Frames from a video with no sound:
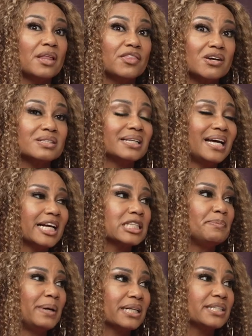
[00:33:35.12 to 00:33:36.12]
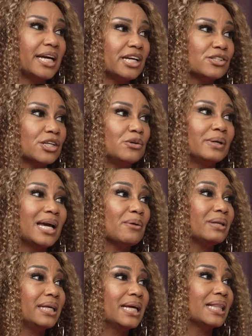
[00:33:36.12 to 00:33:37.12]
there's an expectation. You can't
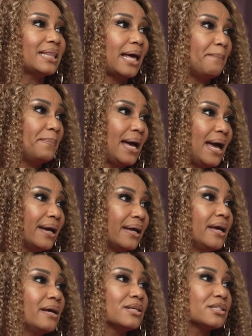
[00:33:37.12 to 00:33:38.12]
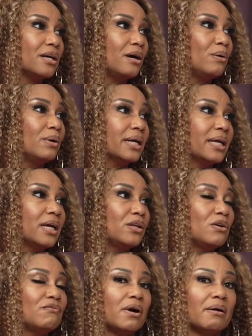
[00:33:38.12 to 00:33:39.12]
really get that back. So again,
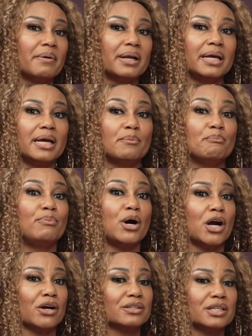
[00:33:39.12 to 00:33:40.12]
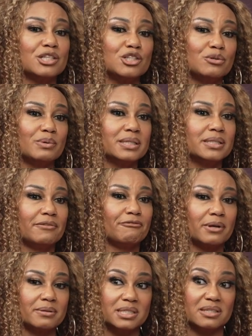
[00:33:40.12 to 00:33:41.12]
you've already embarked into a
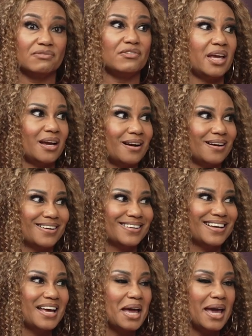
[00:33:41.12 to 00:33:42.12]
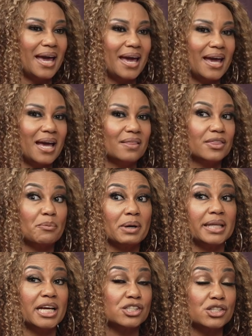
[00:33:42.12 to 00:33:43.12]
different sphere, and the
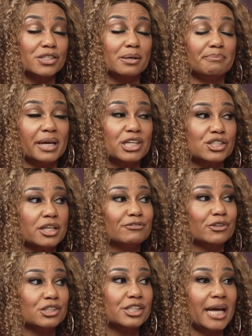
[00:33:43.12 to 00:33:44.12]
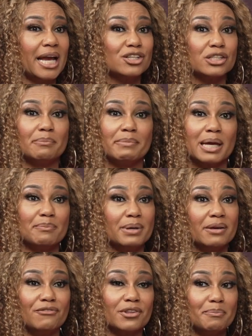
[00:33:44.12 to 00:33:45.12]
relationship may shift or change, and it may
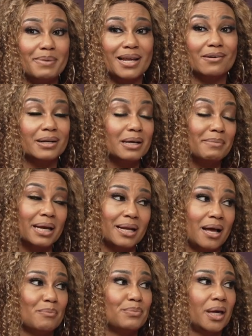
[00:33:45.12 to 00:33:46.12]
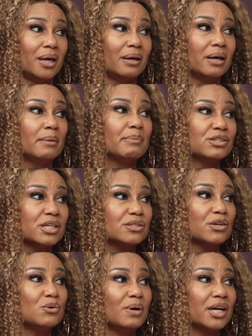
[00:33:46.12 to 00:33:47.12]
be for the better and it may not be. But just so
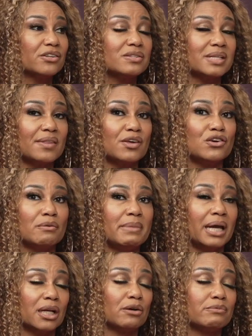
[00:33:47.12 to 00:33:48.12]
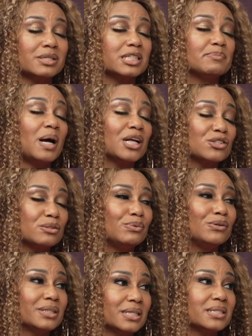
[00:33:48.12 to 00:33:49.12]
you understand that you're making a
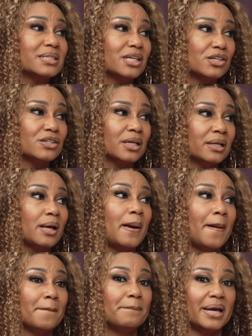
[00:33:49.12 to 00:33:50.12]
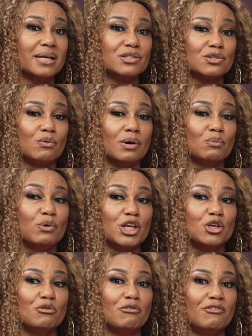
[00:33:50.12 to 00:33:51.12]
responsible decision based on what
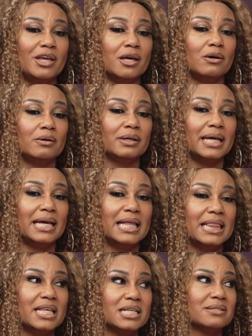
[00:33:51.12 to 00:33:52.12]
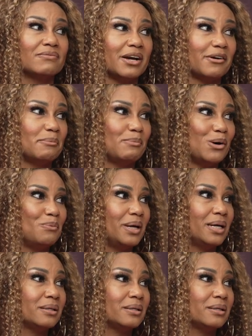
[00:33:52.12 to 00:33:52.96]
you feel in this very moment.